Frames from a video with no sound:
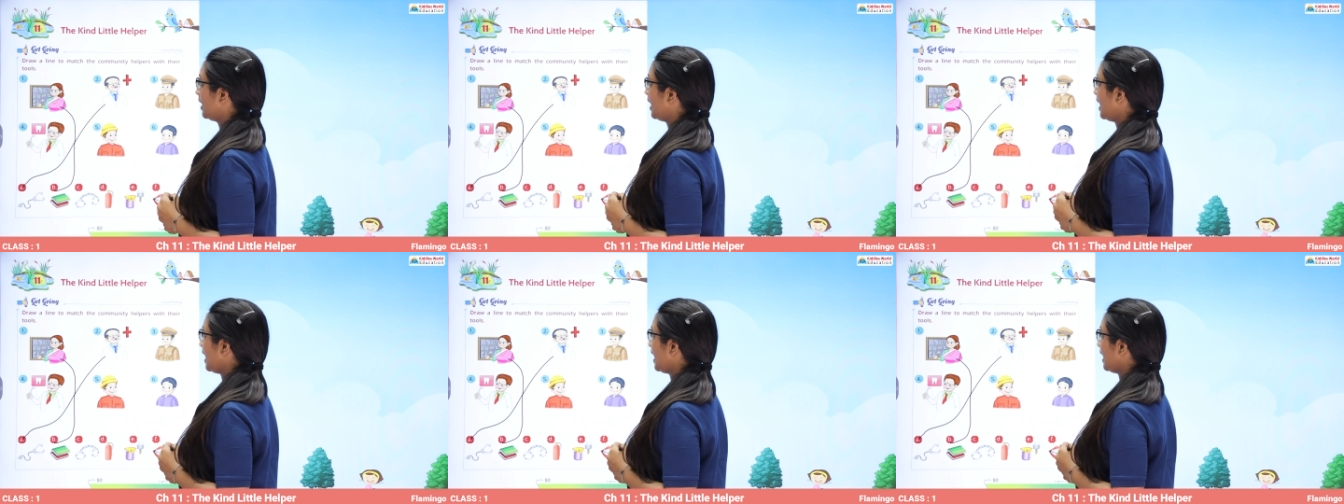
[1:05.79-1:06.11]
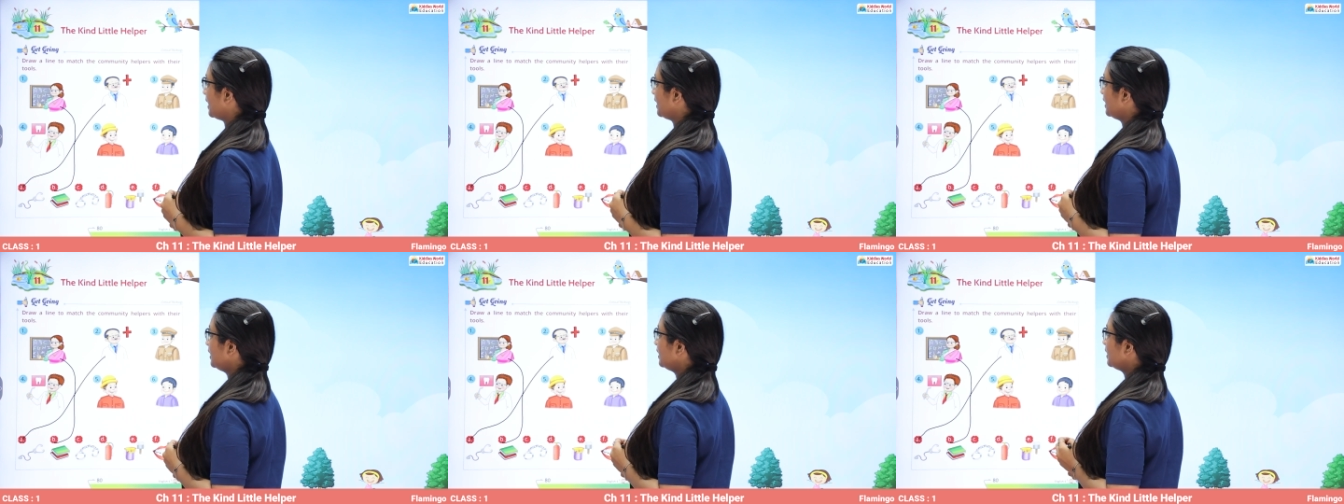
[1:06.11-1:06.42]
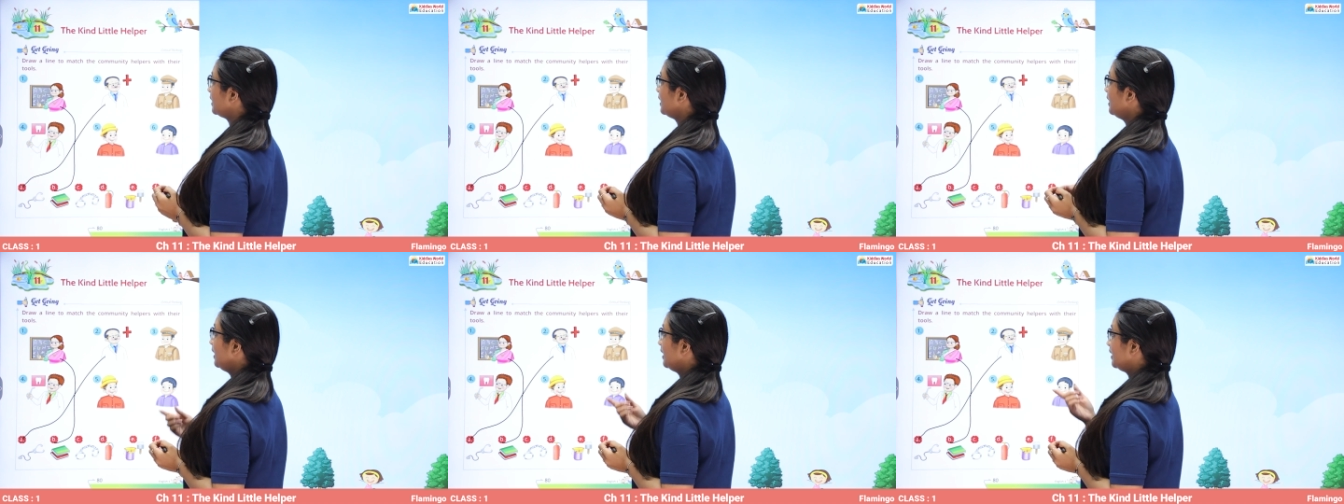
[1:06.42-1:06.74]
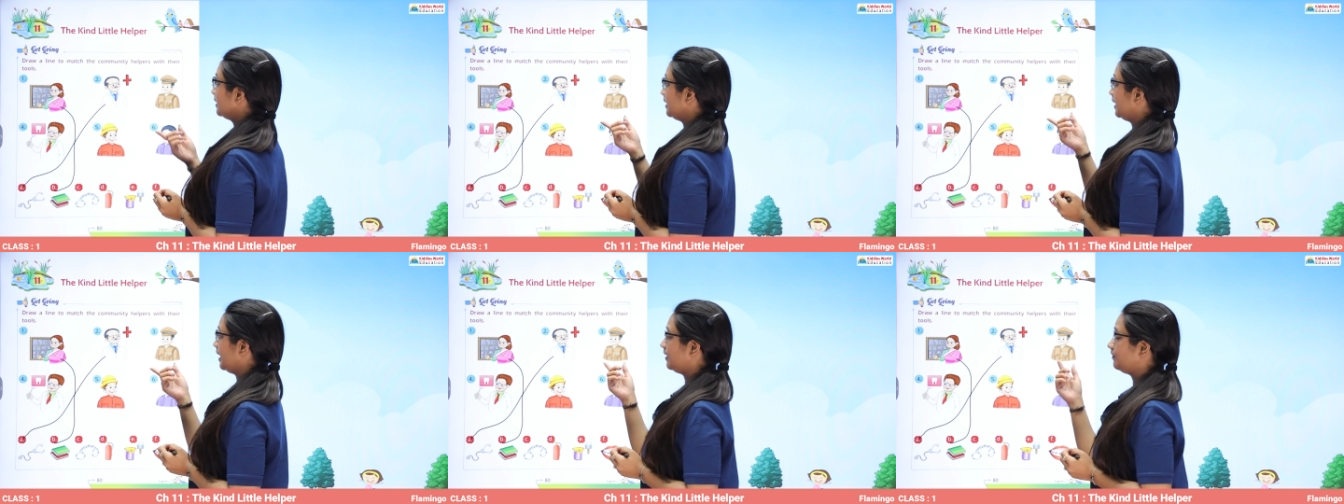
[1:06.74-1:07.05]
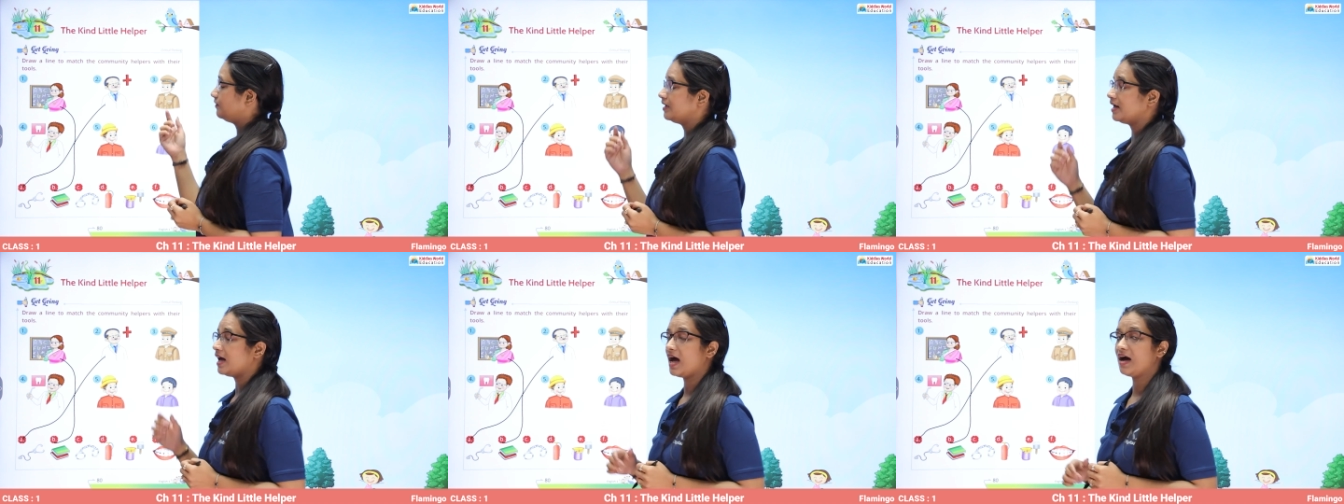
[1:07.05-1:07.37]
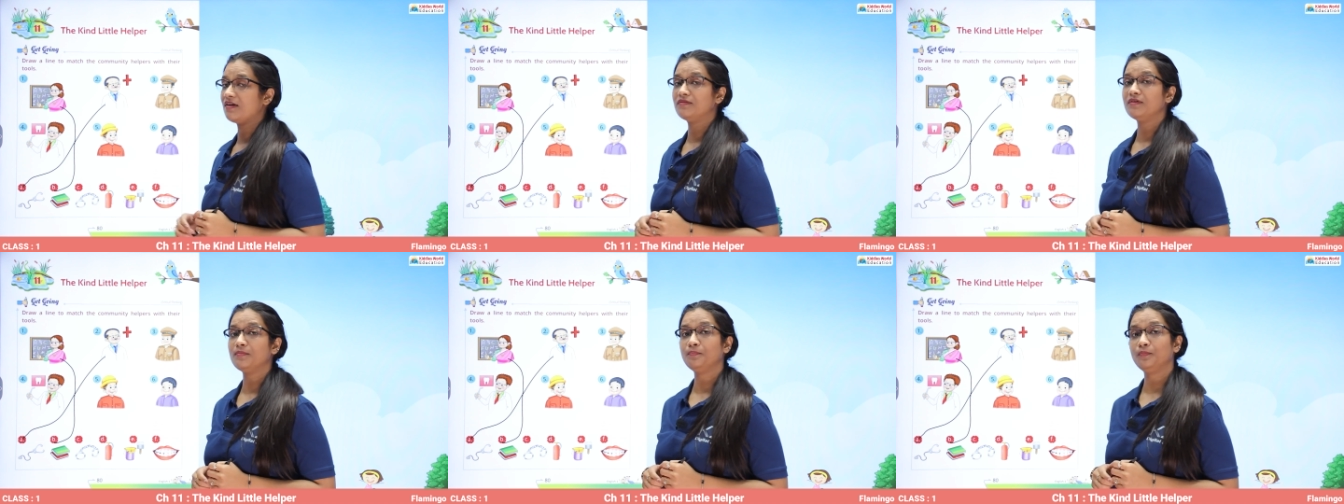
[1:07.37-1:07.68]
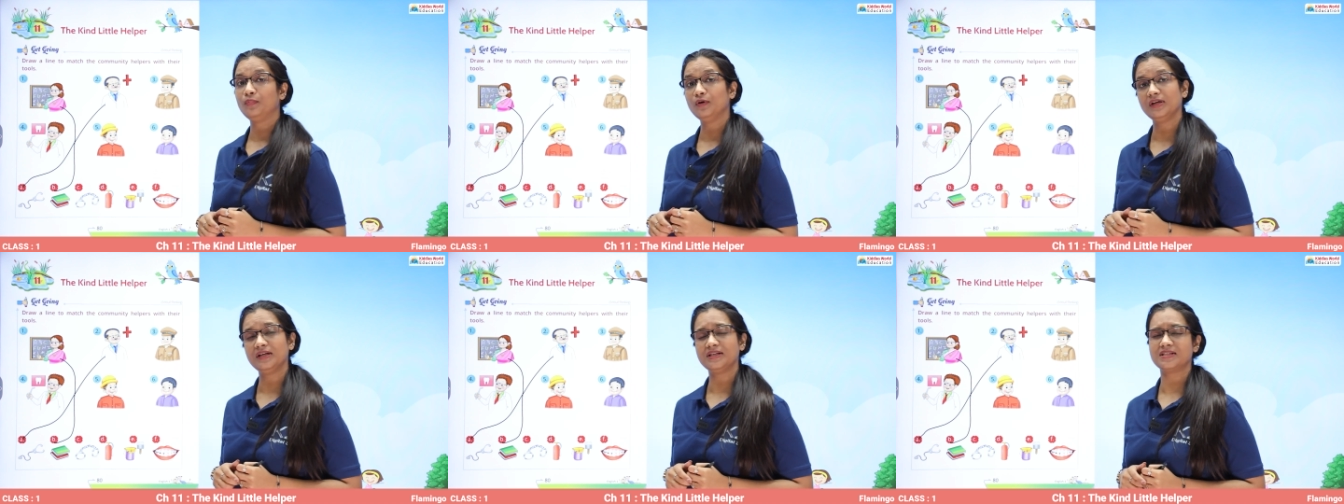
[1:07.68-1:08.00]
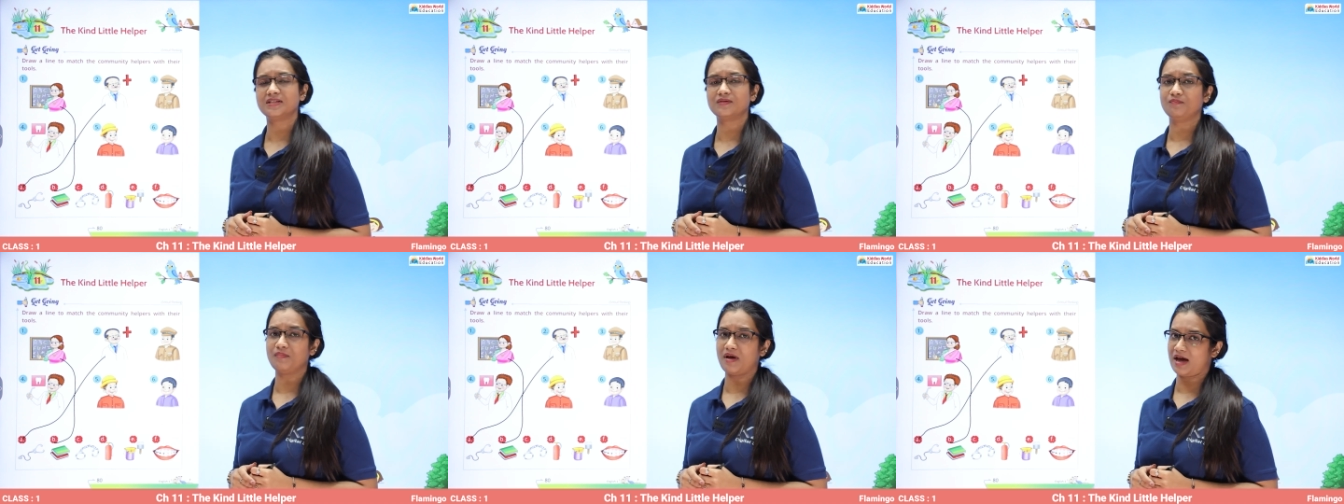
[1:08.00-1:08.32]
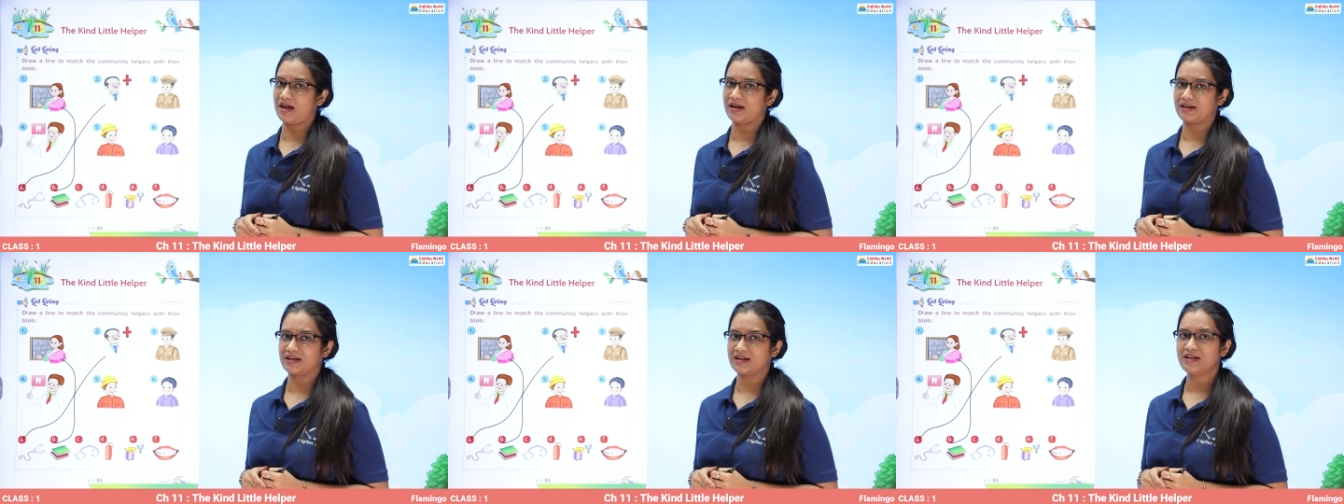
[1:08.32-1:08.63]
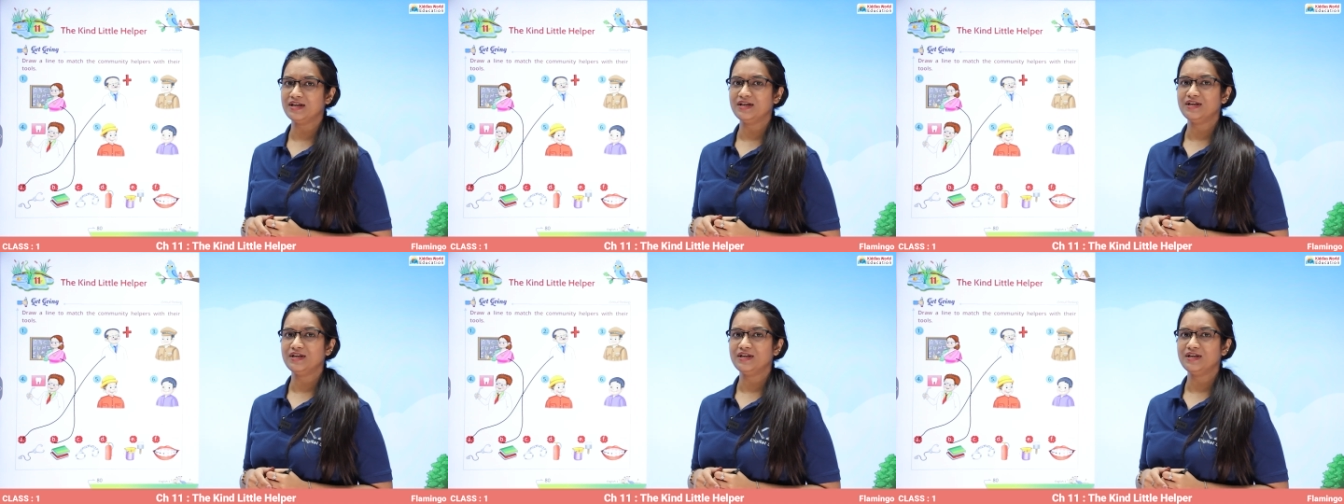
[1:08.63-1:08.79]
And then we have a policeman.